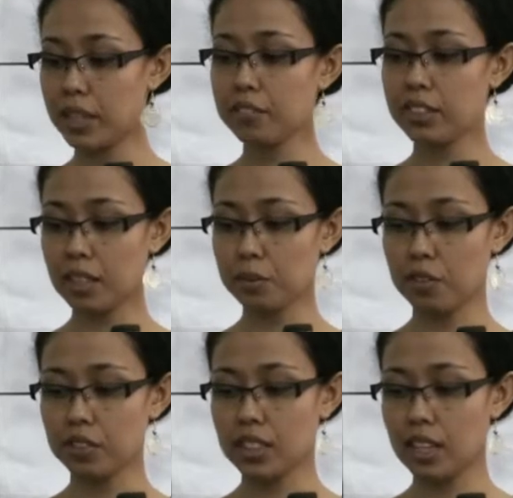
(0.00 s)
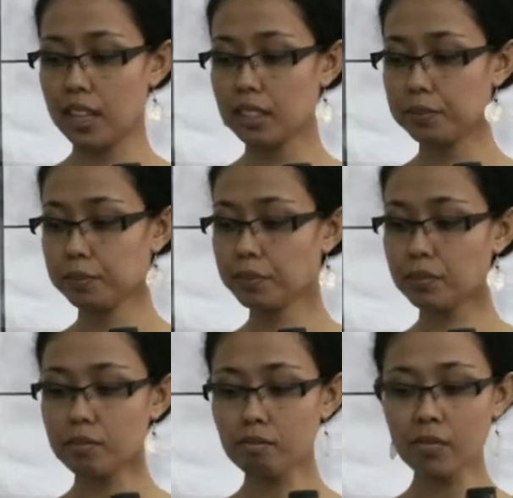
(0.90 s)
benefit at poverty line,
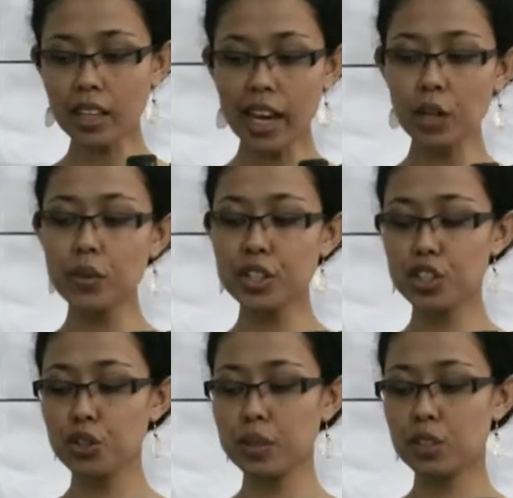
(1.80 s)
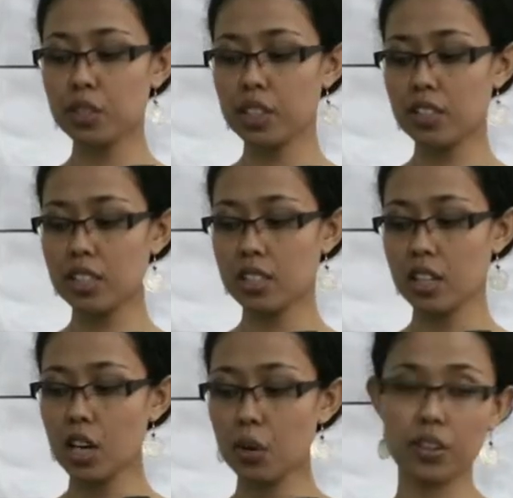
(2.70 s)
and we assume it to increase
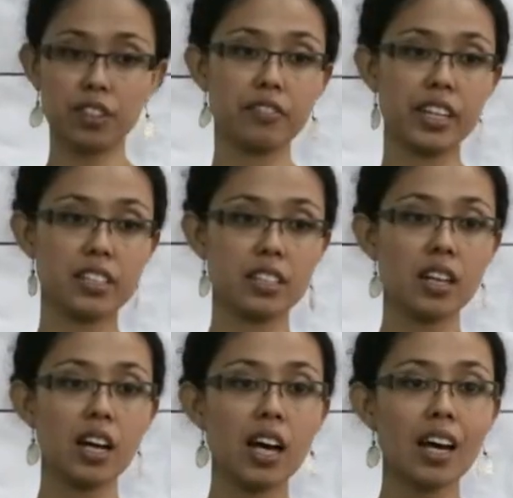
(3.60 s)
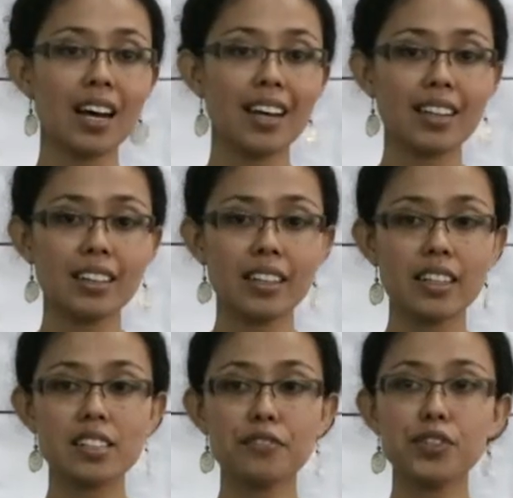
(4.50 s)
with inflation.
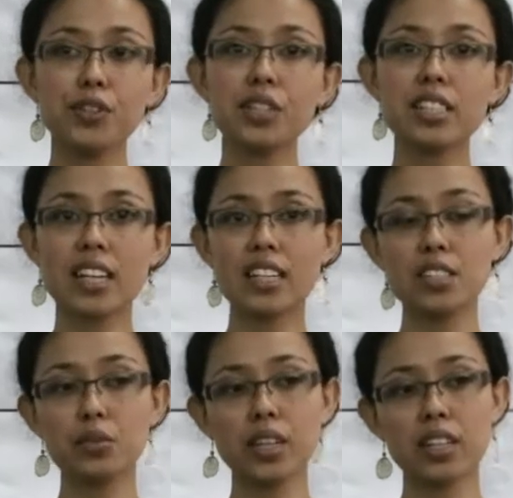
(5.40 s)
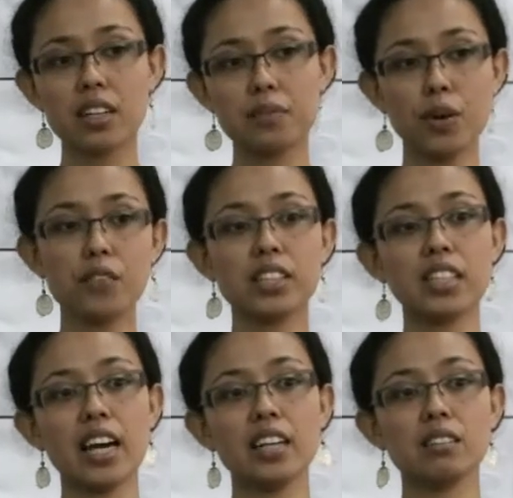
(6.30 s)
There's a few discussion whether
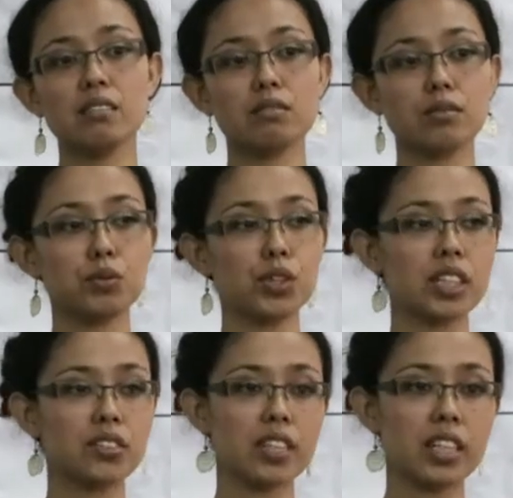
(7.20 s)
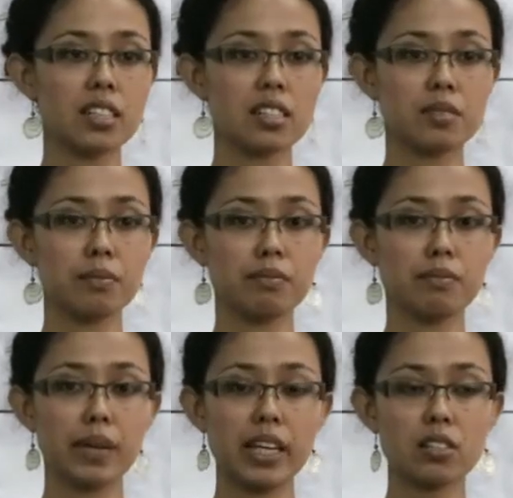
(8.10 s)
poverty line would increase
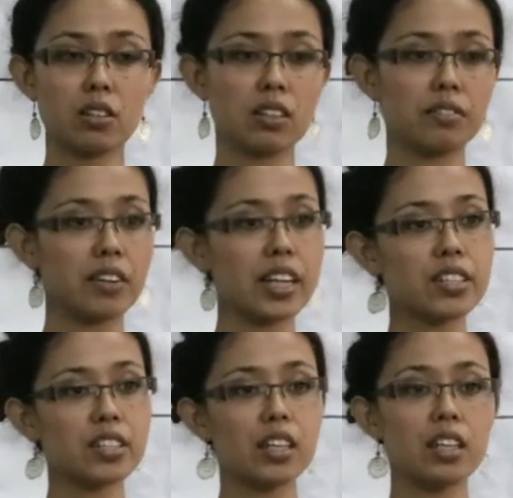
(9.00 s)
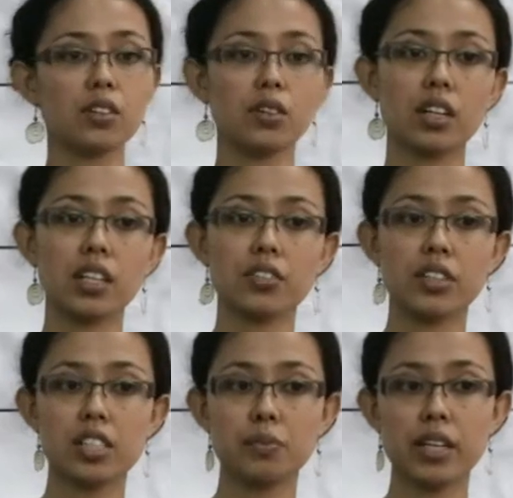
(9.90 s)
based on inflation or
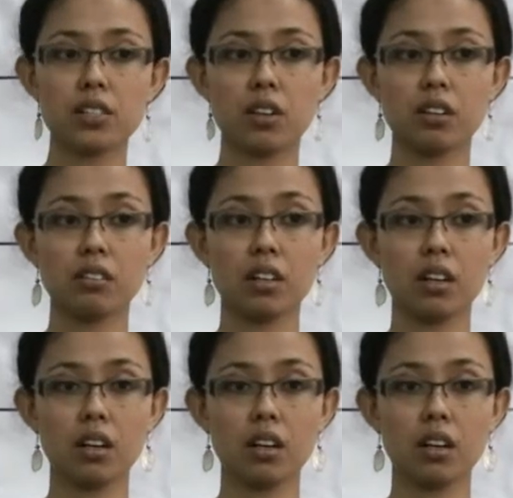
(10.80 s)
increase based on